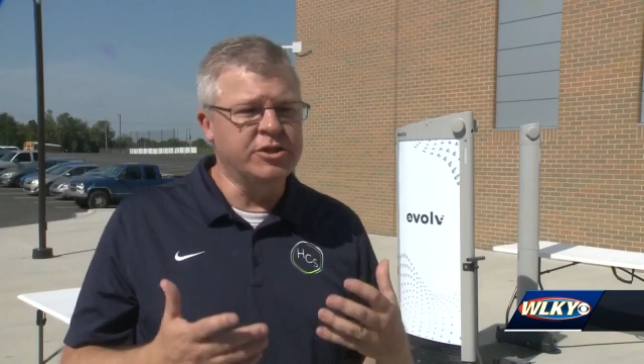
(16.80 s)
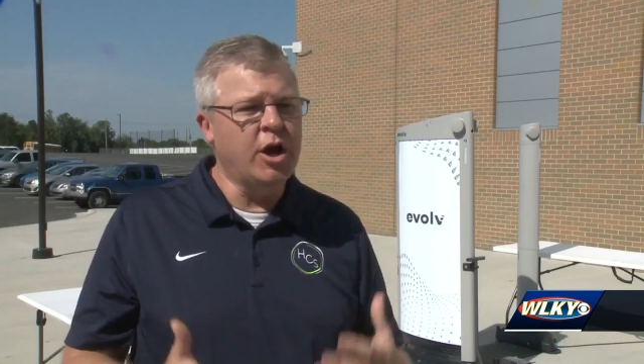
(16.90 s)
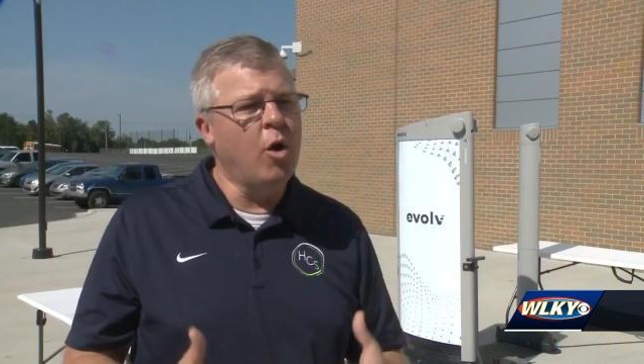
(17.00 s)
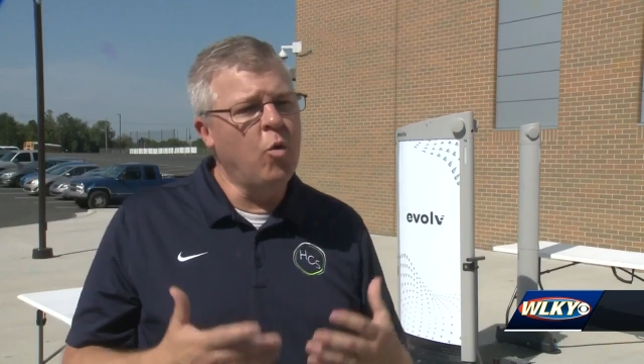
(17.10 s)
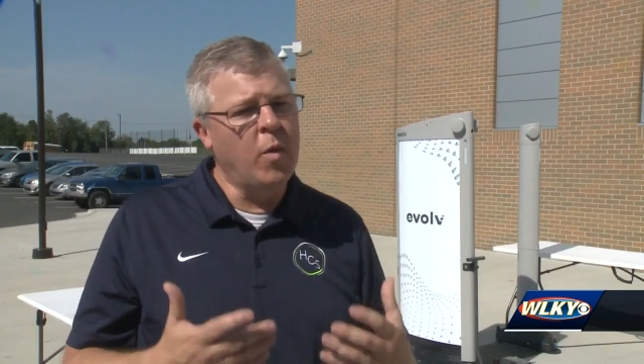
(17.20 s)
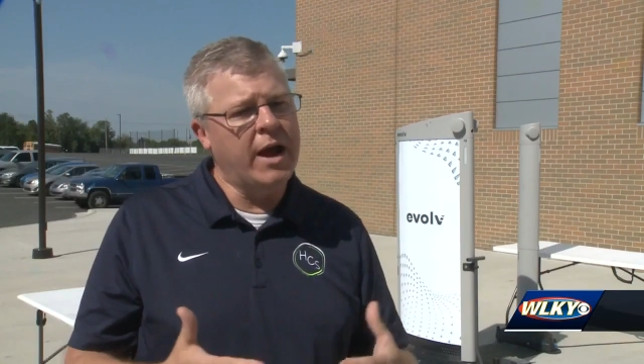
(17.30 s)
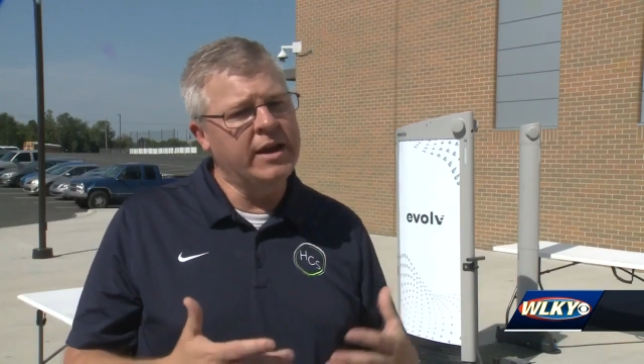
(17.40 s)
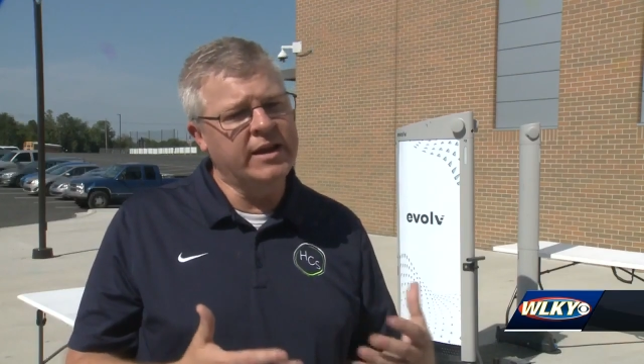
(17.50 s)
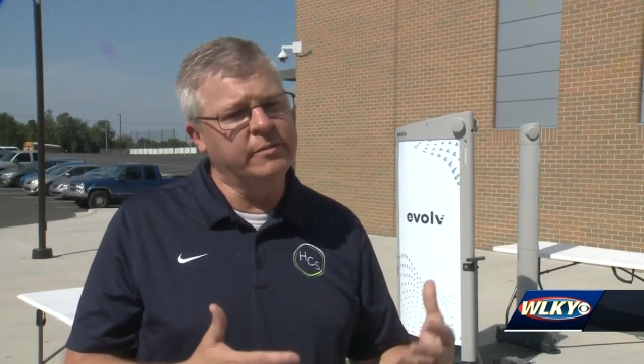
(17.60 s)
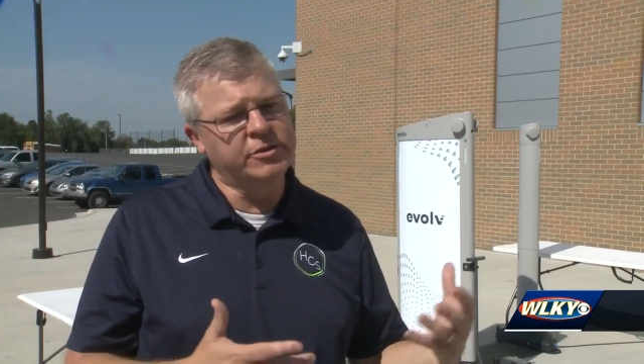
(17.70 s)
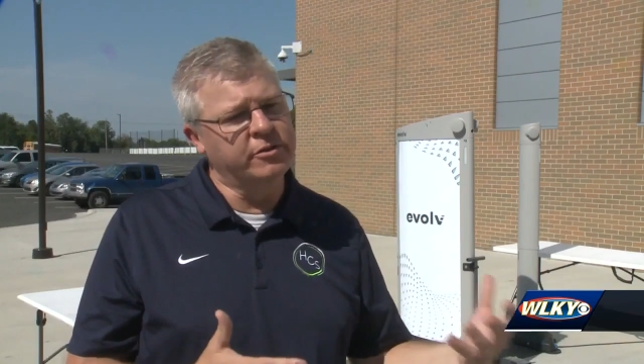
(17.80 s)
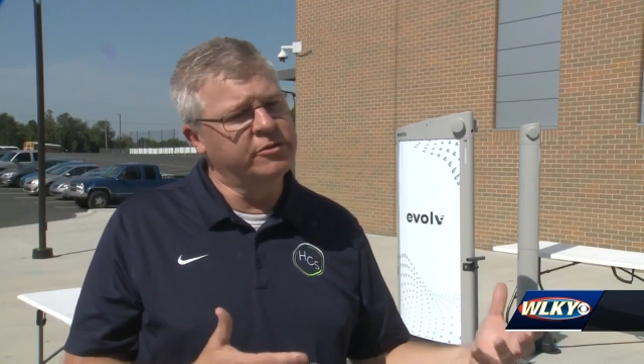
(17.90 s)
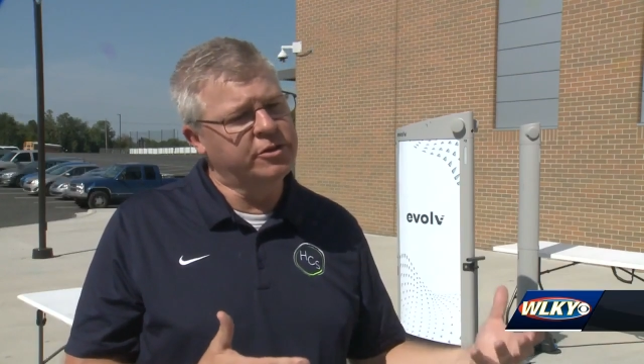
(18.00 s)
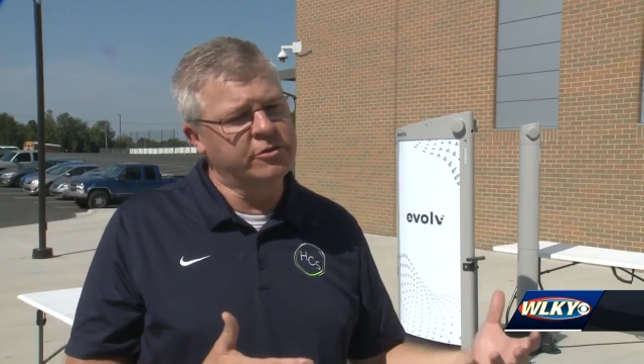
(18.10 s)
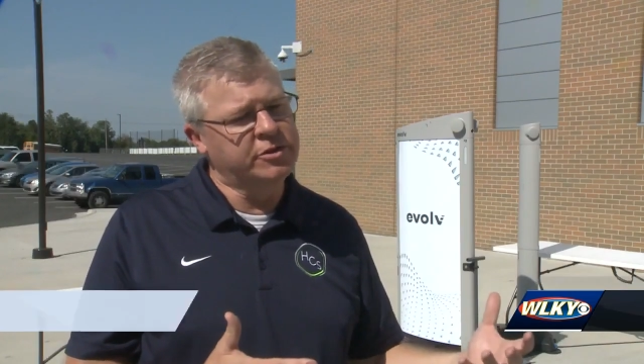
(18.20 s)
no way to keep
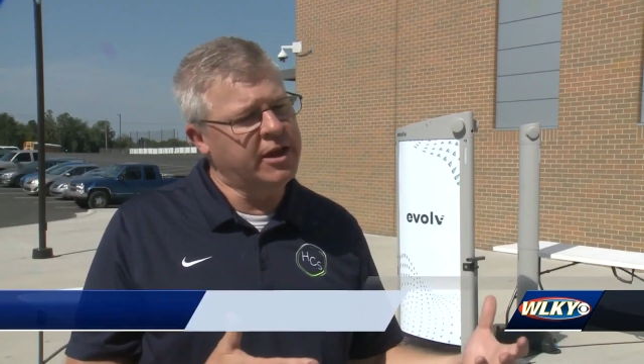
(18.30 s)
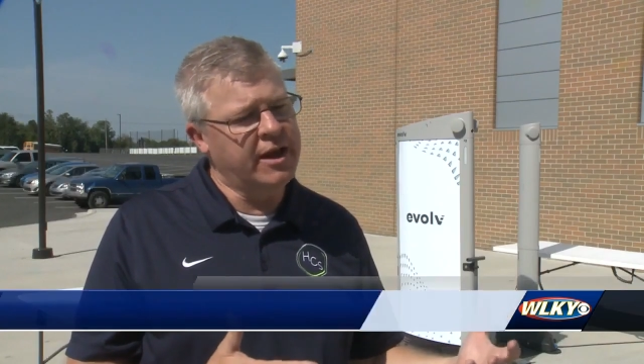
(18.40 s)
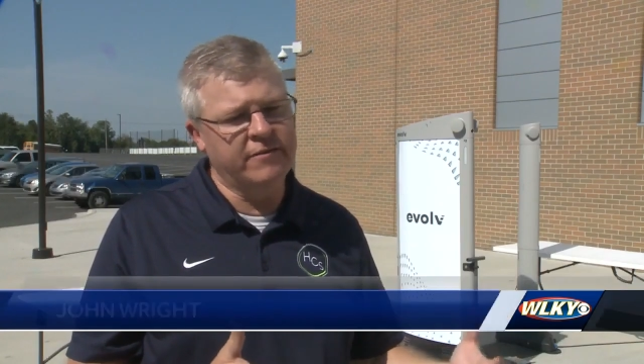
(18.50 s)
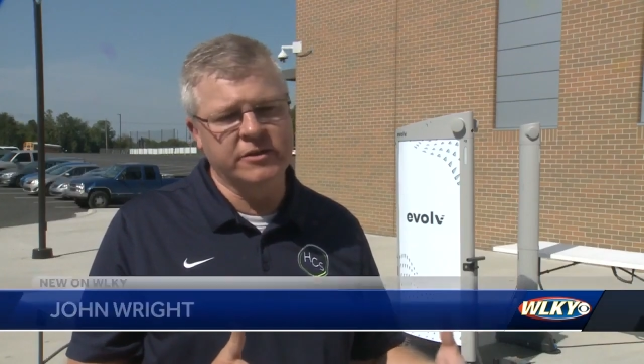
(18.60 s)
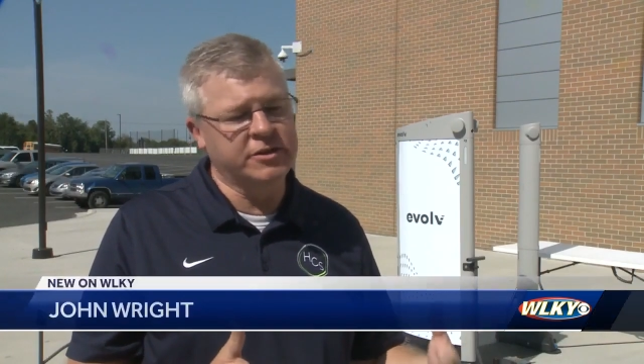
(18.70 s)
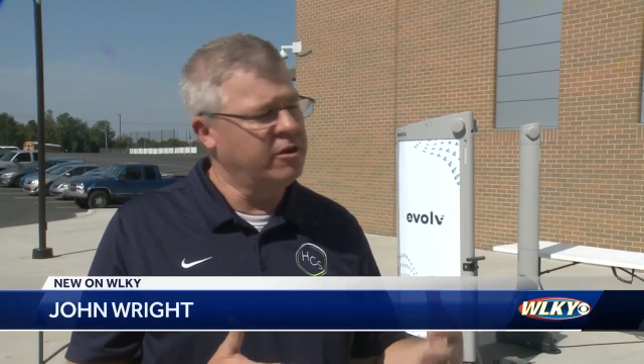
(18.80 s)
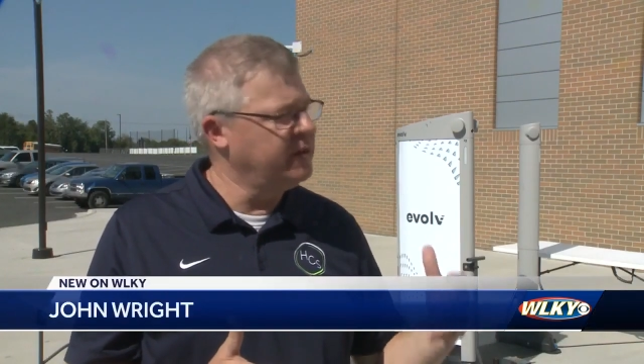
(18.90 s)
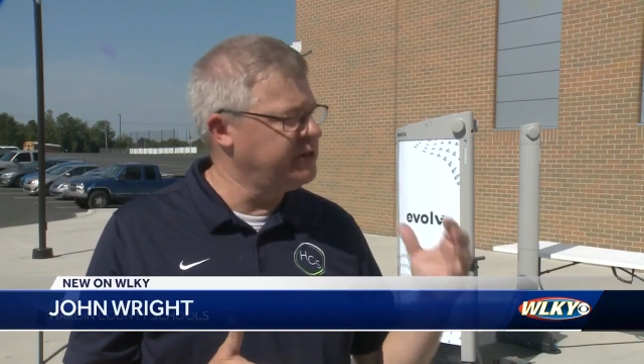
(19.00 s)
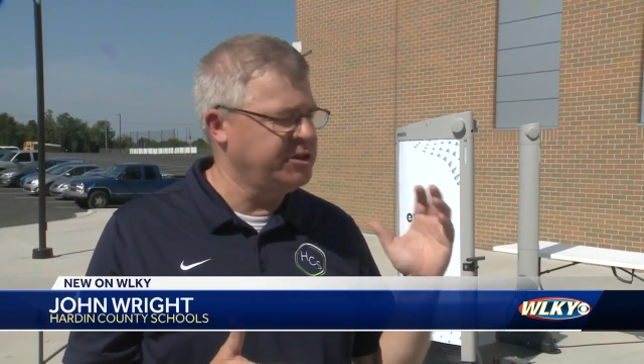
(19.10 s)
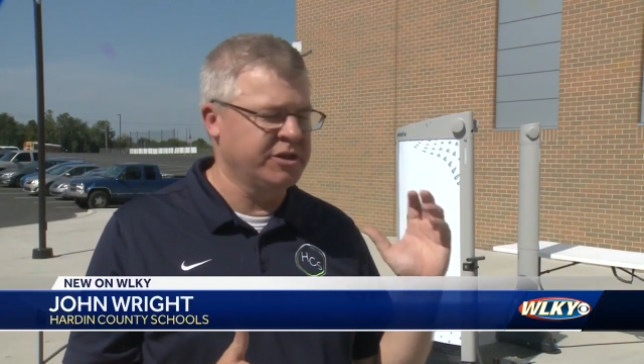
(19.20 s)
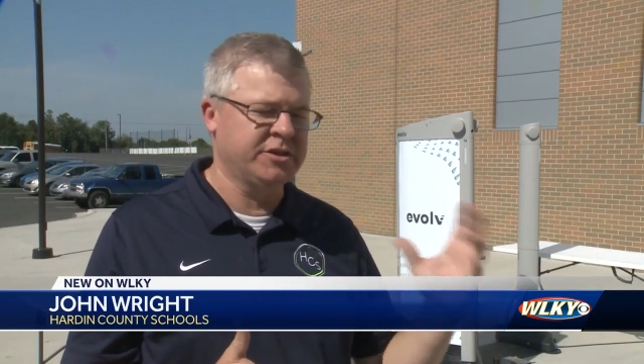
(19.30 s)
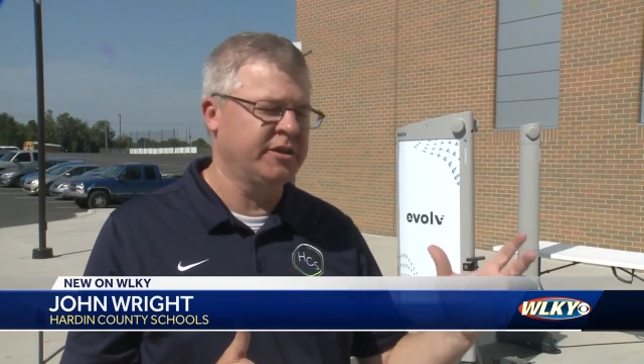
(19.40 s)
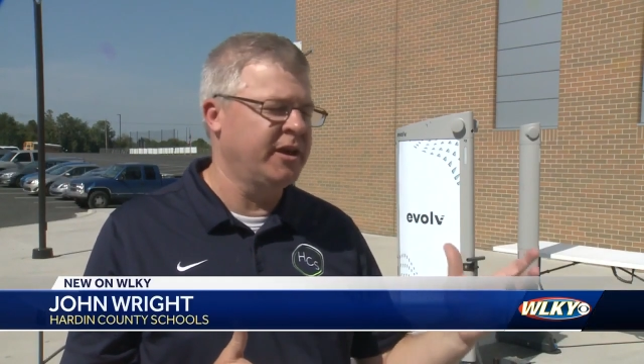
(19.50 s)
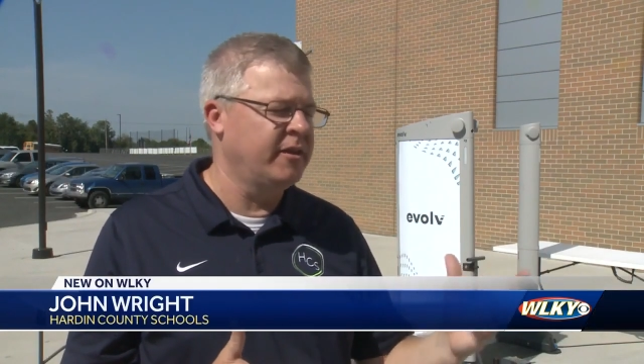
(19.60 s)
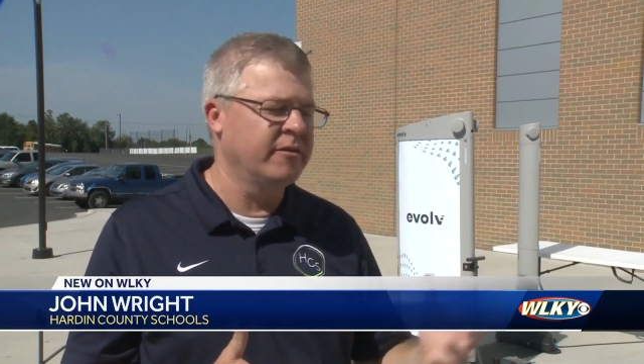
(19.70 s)
students too safe, and so this is just
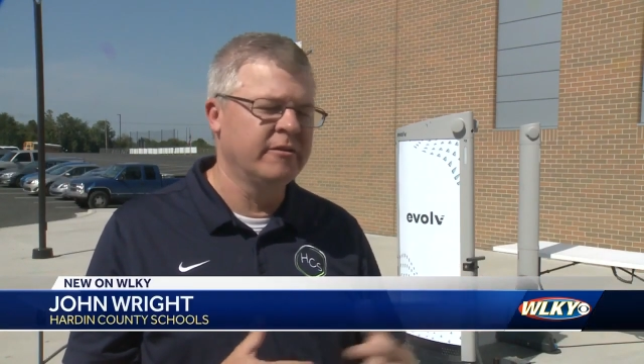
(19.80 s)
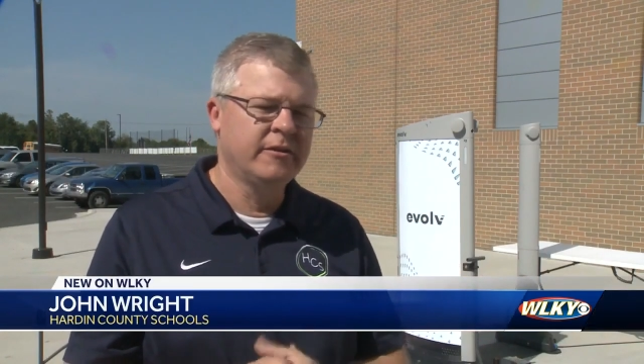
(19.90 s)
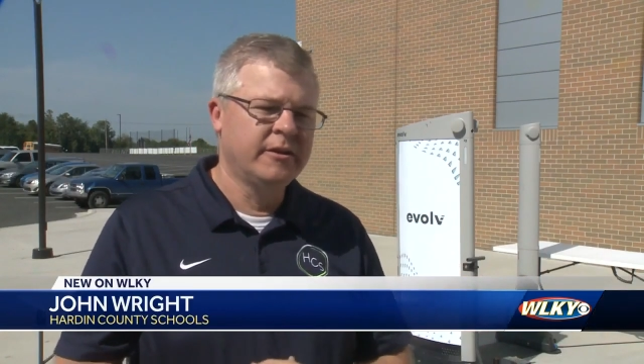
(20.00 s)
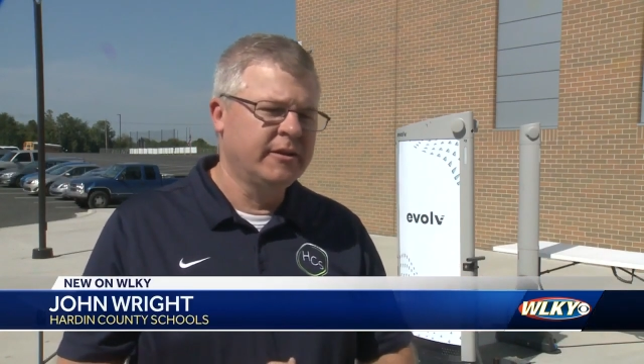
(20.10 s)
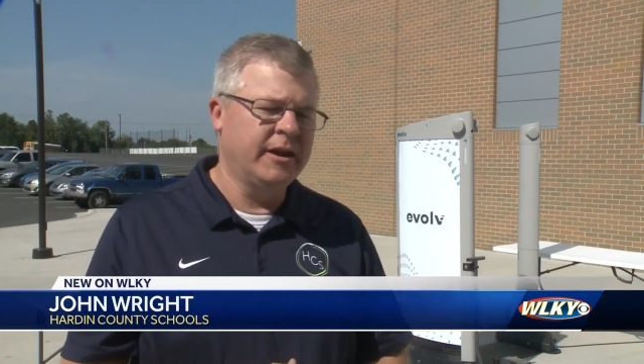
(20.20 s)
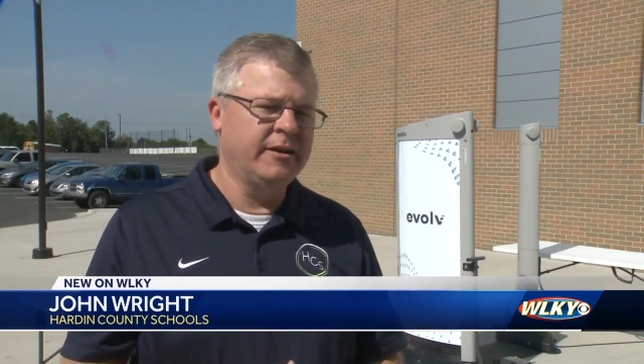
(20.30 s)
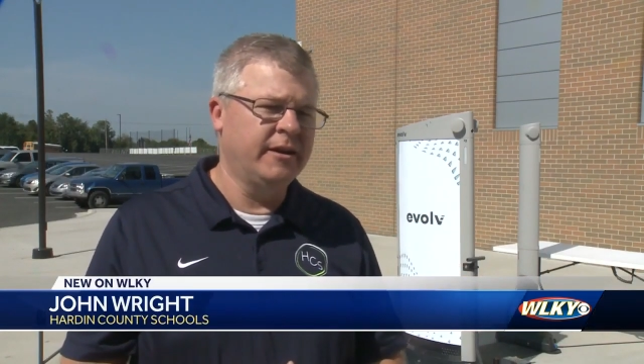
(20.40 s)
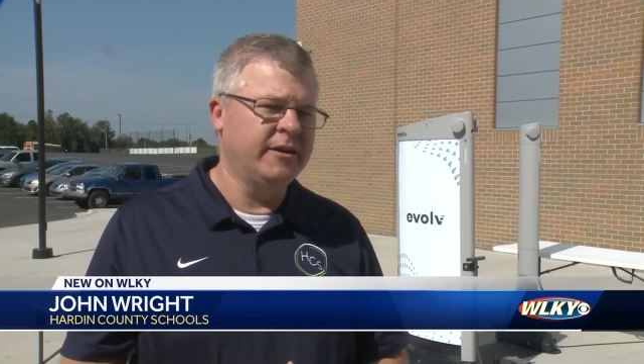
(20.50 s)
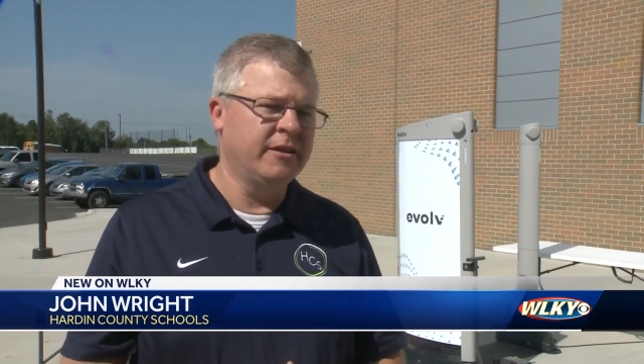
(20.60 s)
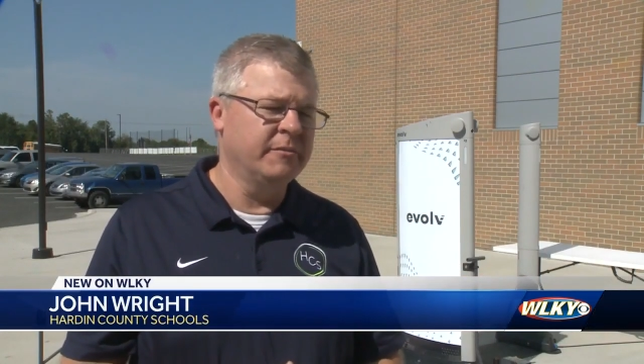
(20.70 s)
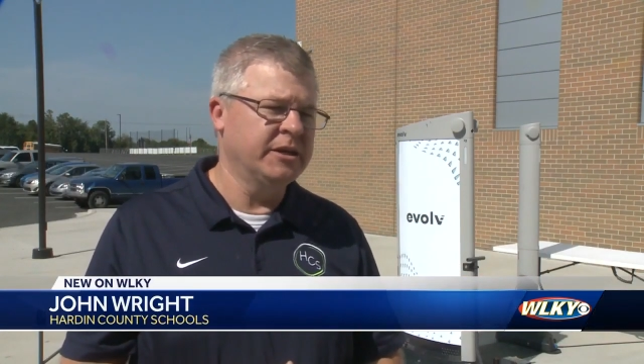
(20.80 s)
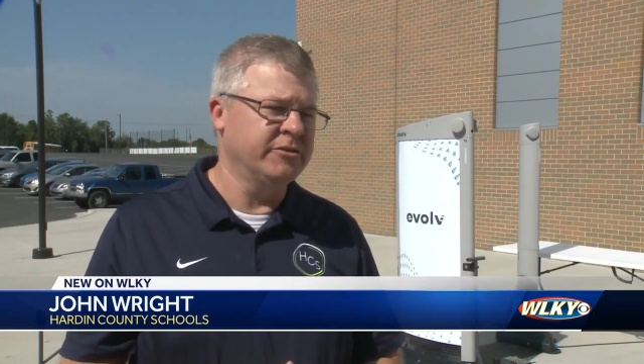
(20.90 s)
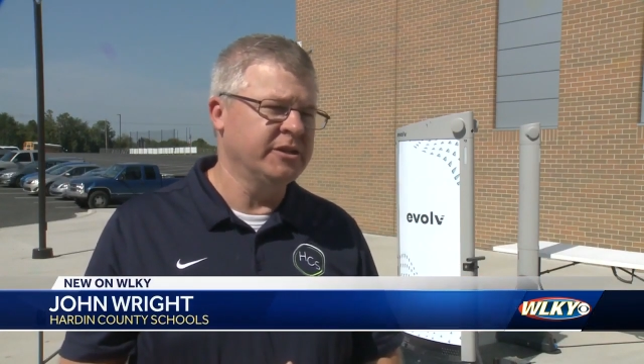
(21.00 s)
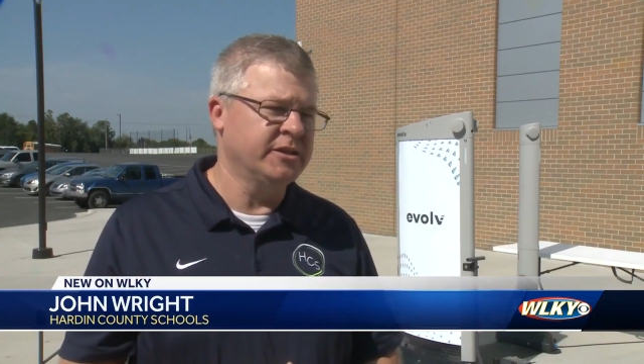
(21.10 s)
another, uh, another measuring